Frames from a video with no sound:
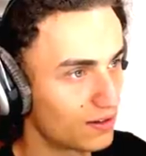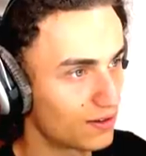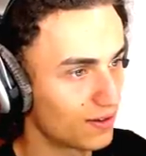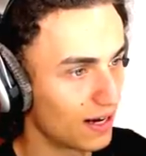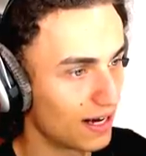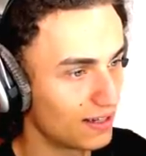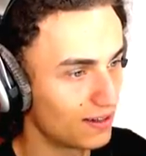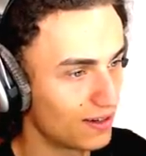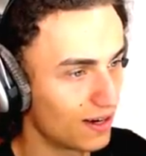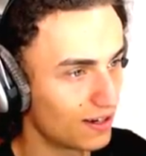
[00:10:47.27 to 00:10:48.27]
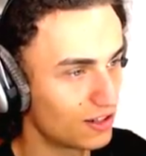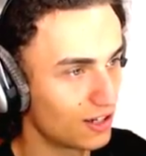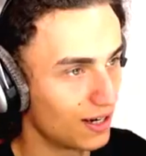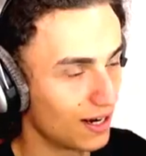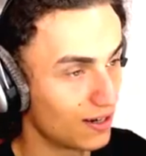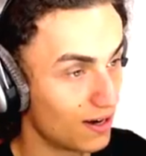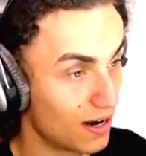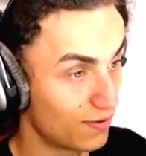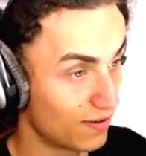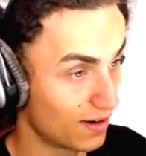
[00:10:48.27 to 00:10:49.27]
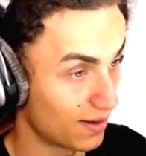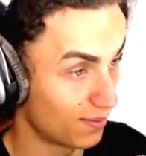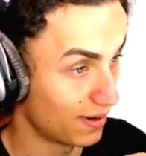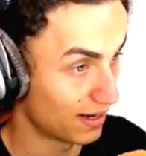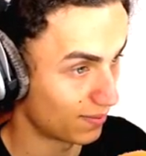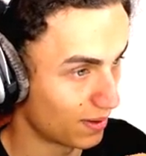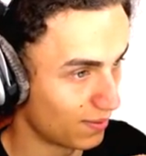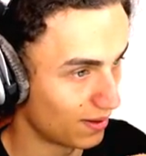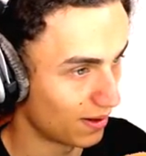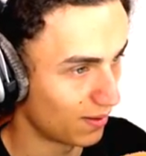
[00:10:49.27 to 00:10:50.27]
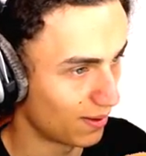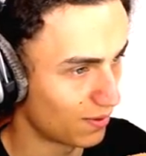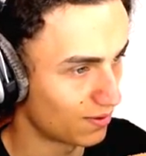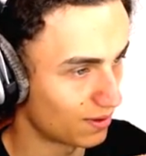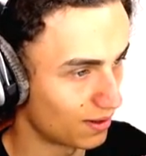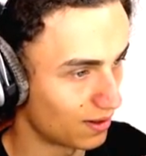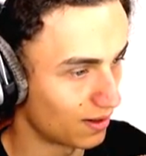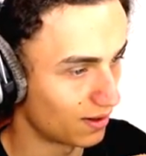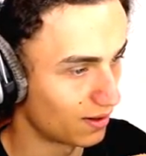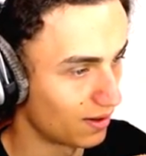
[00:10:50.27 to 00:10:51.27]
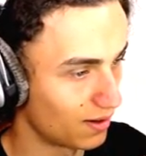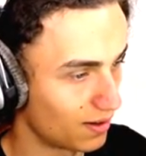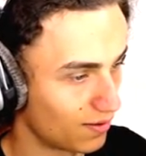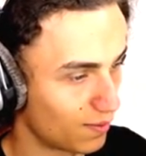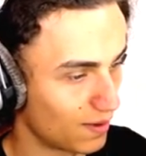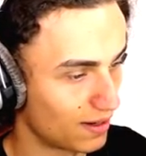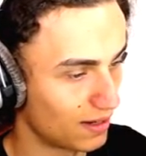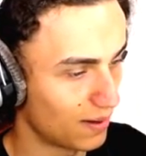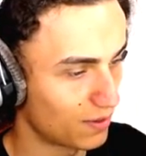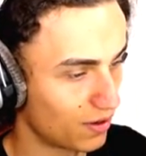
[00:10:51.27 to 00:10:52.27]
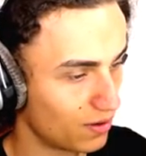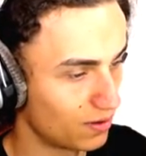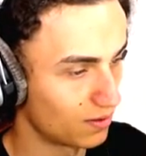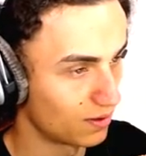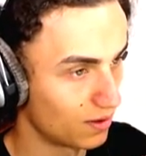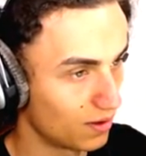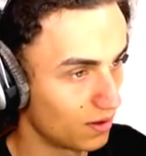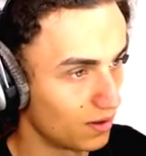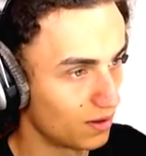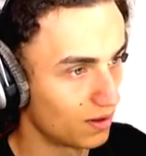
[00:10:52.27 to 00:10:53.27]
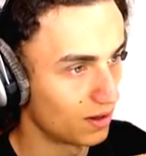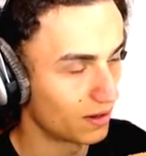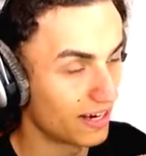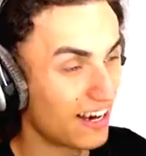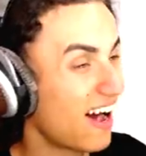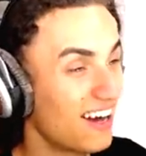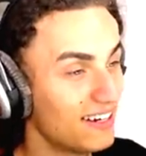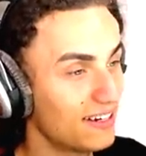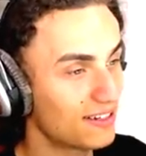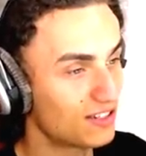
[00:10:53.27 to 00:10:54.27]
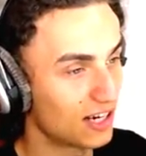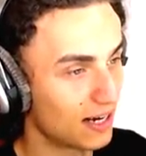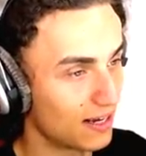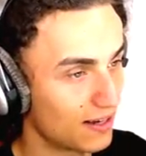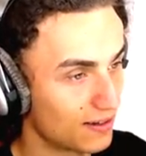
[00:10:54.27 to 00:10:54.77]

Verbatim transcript: try to dodge it. Oh, I will try to dodge it i do not know edge. how far I'm back. Maybe. Oh, I'm already there. I almost Never mind. I'm good. Okay, I didn't, Jilly. All